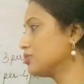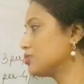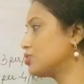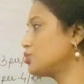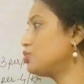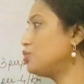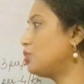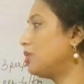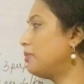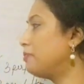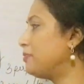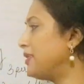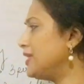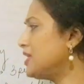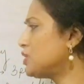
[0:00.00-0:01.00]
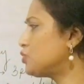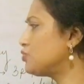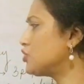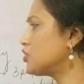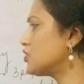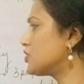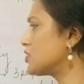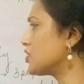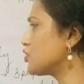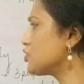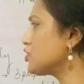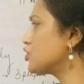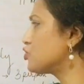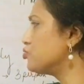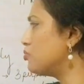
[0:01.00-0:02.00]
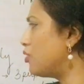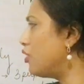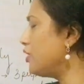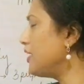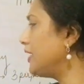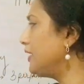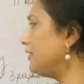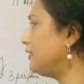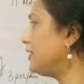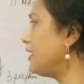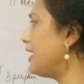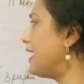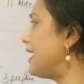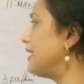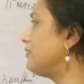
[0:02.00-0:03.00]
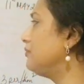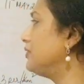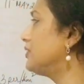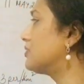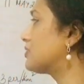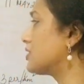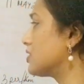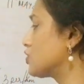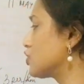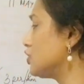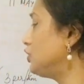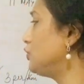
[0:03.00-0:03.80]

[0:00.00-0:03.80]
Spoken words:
So a place which is such a small area and with such a